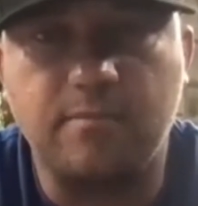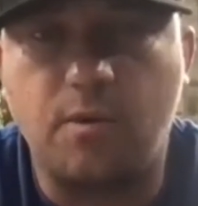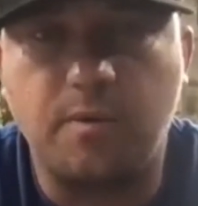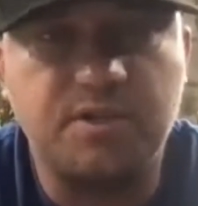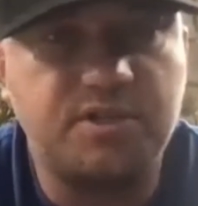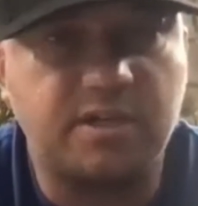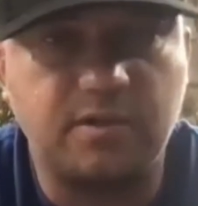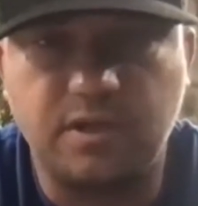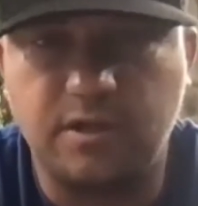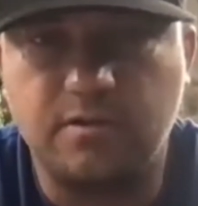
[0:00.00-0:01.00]
Always check your
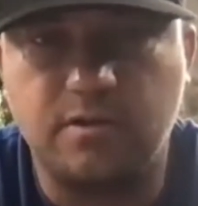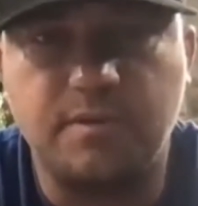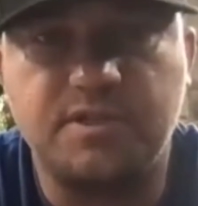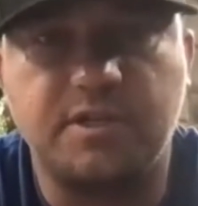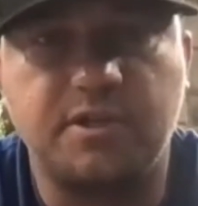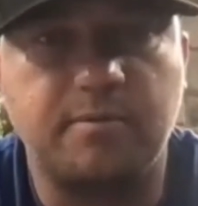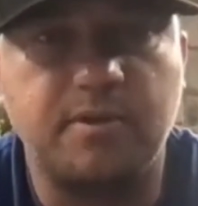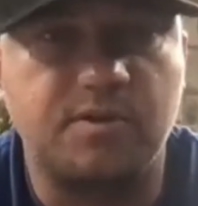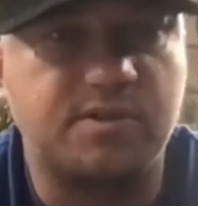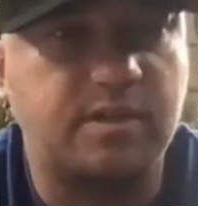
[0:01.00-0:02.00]
gear, always check
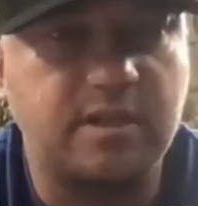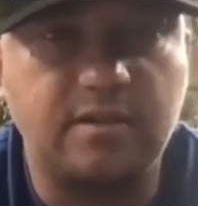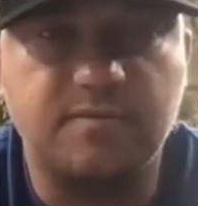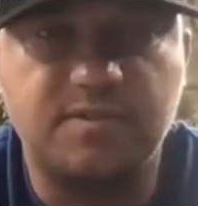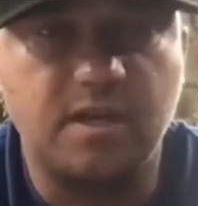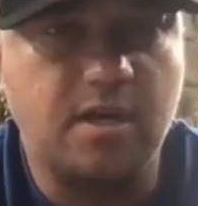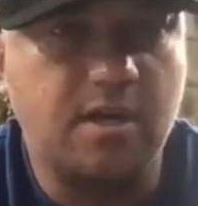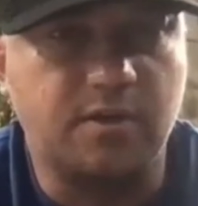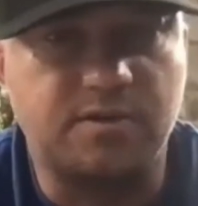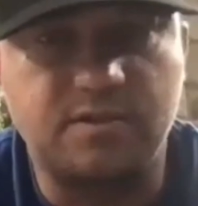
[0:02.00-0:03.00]
your sleeves,
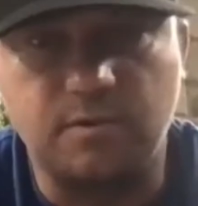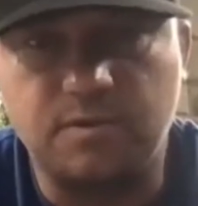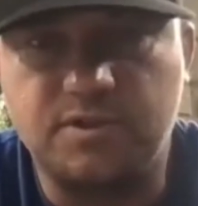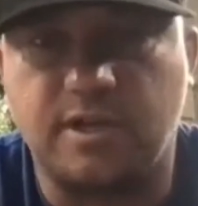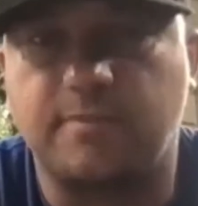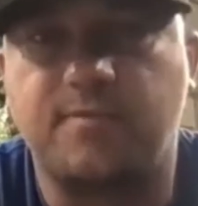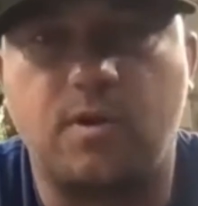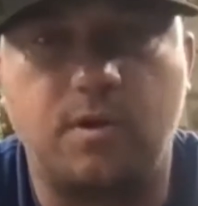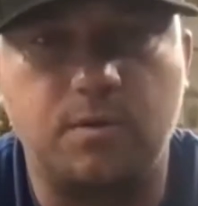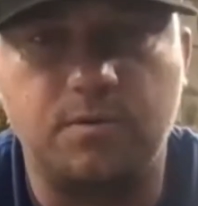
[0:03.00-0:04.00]
your suits, check them for
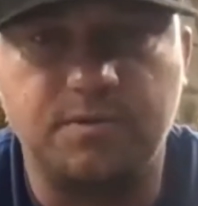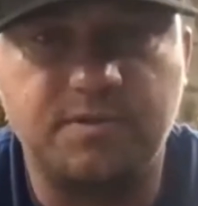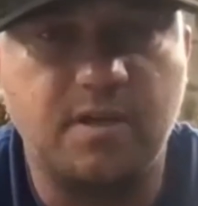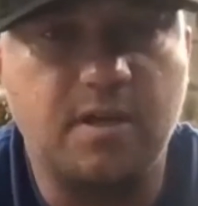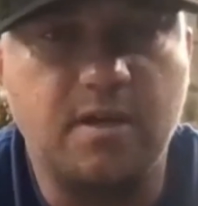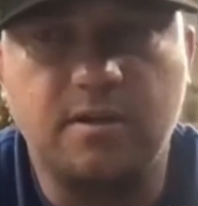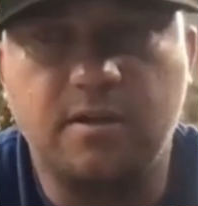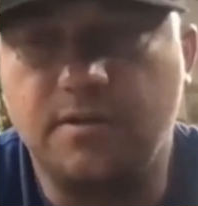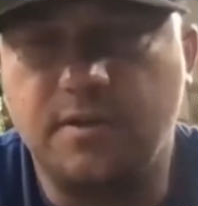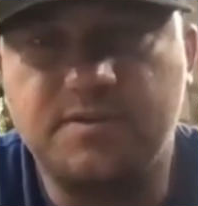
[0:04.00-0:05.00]
holes.
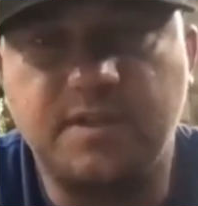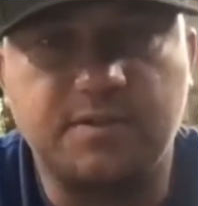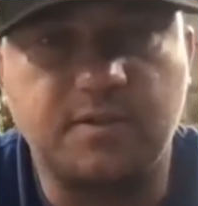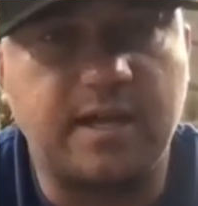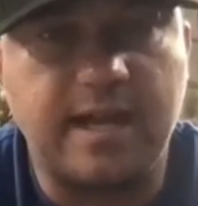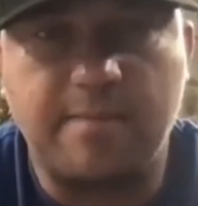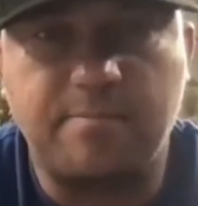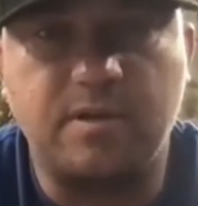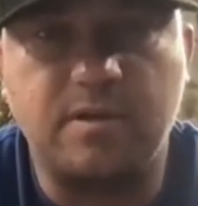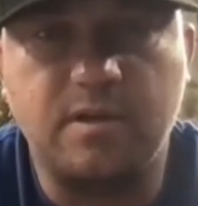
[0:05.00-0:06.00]
Those things are going to happen.